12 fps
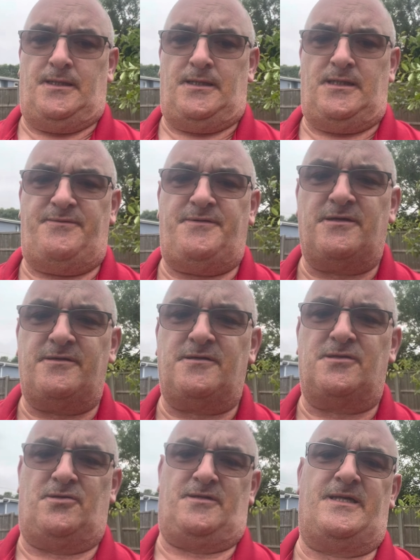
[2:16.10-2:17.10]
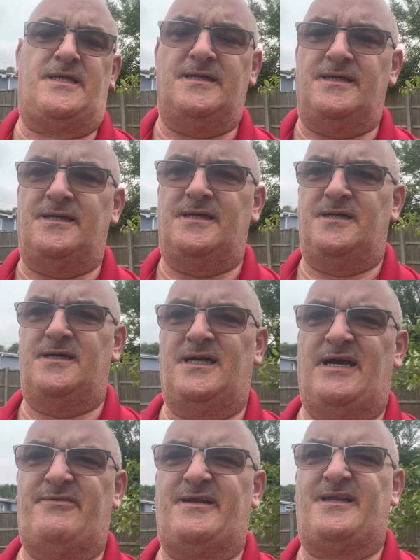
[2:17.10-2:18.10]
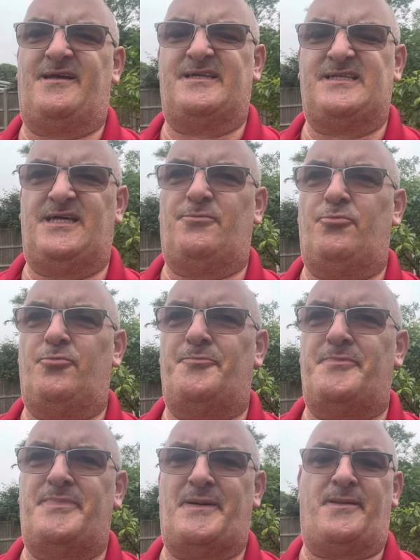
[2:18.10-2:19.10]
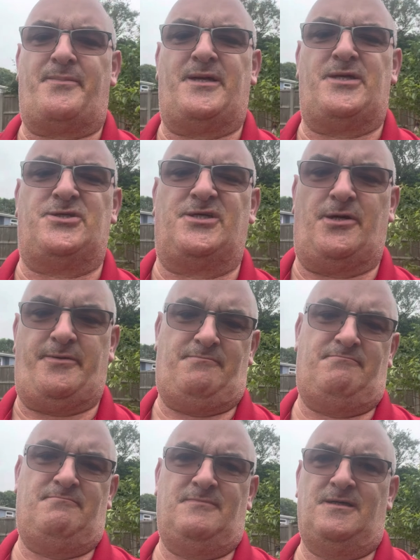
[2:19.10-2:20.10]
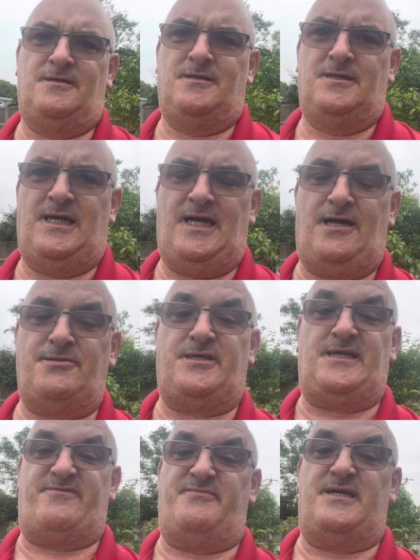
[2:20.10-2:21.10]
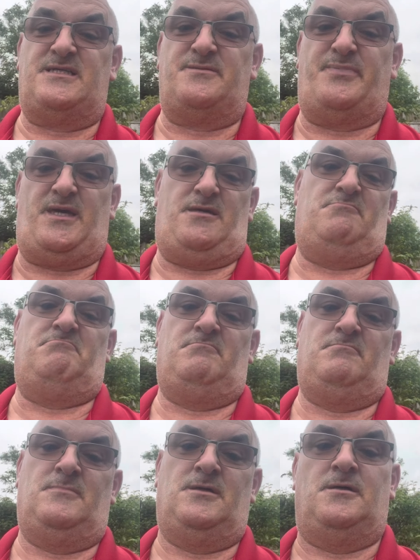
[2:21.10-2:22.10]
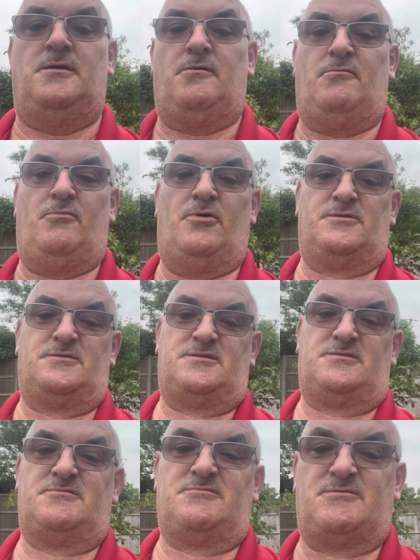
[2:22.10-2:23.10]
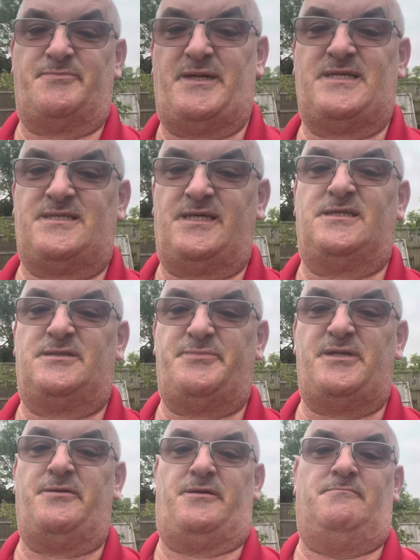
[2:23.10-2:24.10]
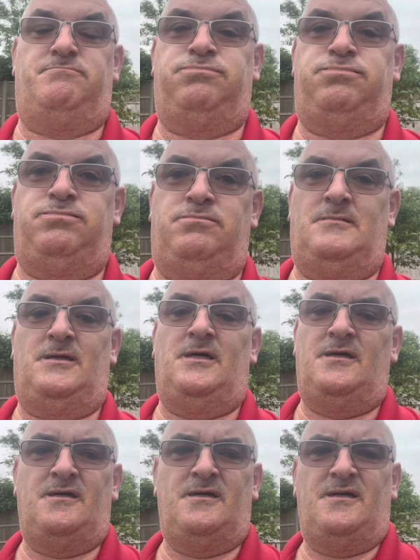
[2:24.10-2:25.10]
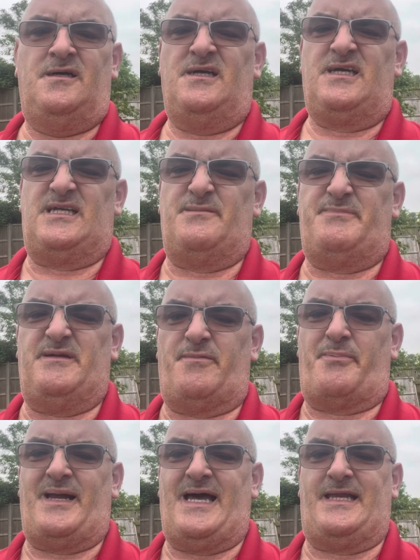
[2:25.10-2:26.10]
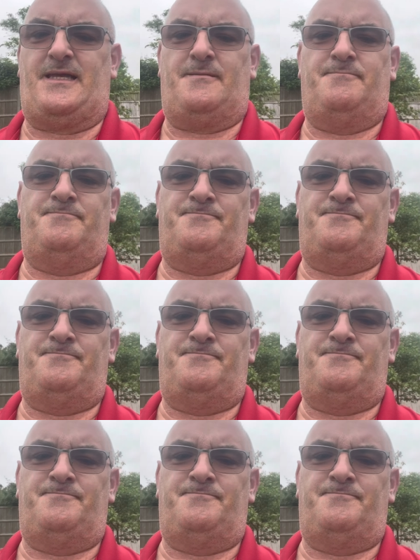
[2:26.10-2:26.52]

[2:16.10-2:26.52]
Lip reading: If you're going on holiday, have a little idea about the place you're going. How do you get from A to B? What's the best things to be doing? Get a bit of a plan in.